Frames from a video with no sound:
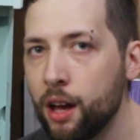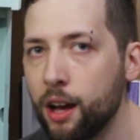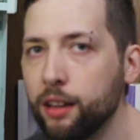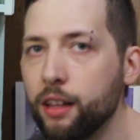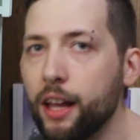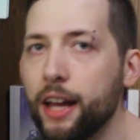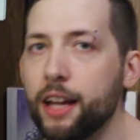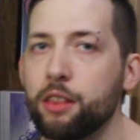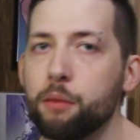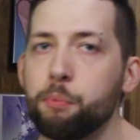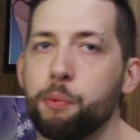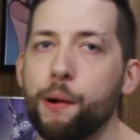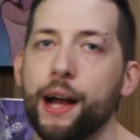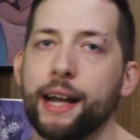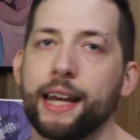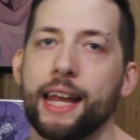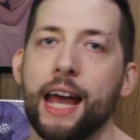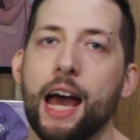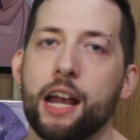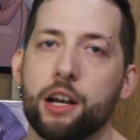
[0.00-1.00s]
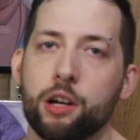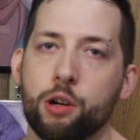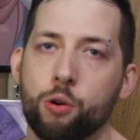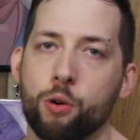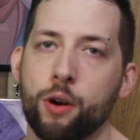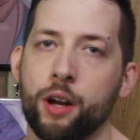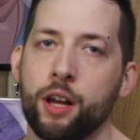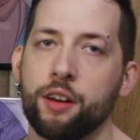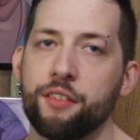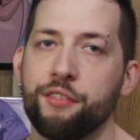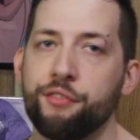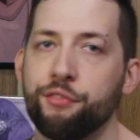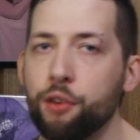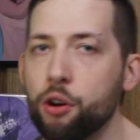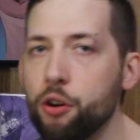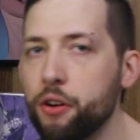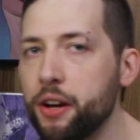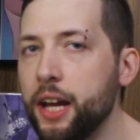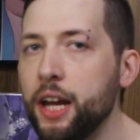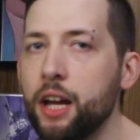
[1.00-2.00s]
Unlike the broad category of
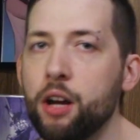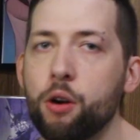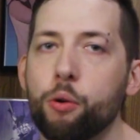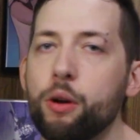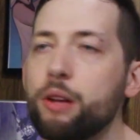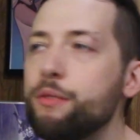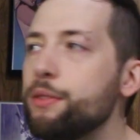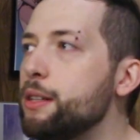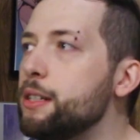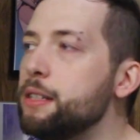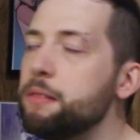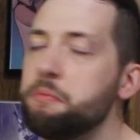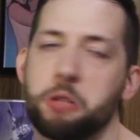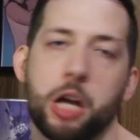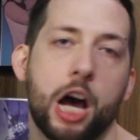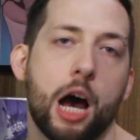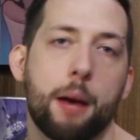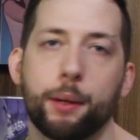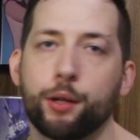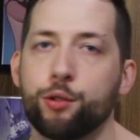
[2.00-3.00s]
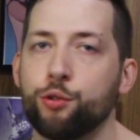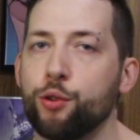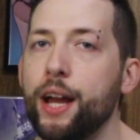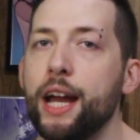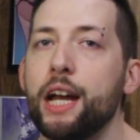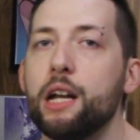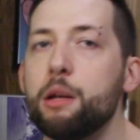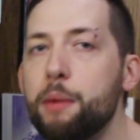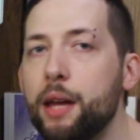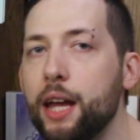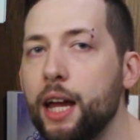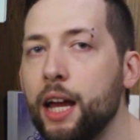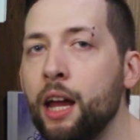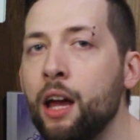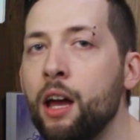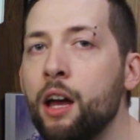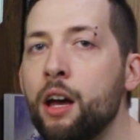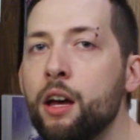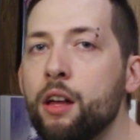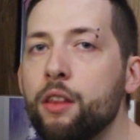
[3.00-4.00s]
furry or even comics or
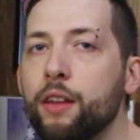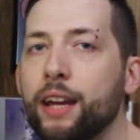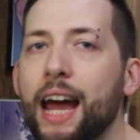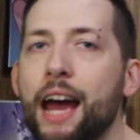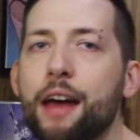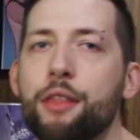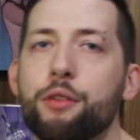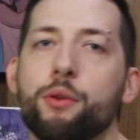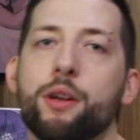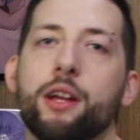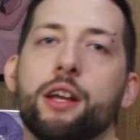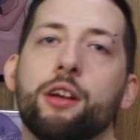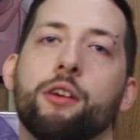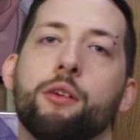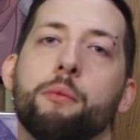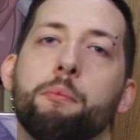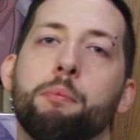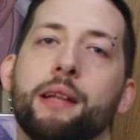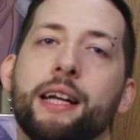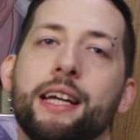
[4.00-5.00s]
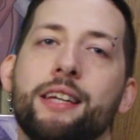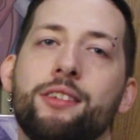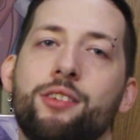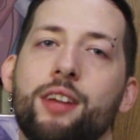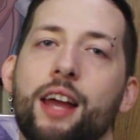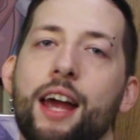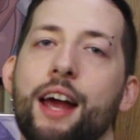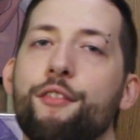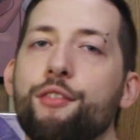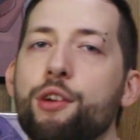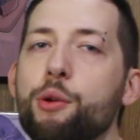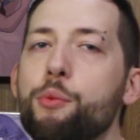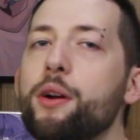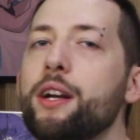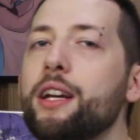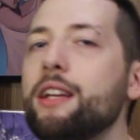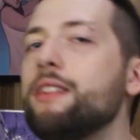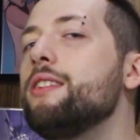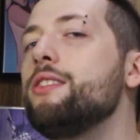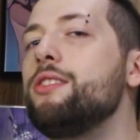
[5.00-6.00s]
anime, the gathering placed
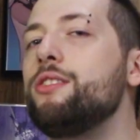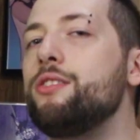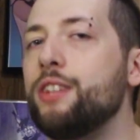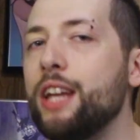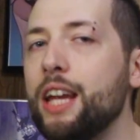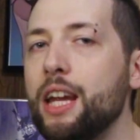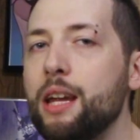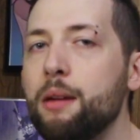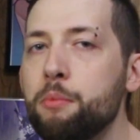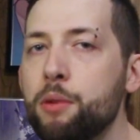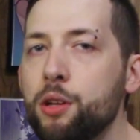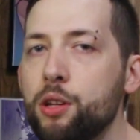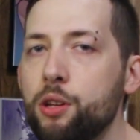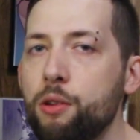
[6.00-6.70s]
everyone in the same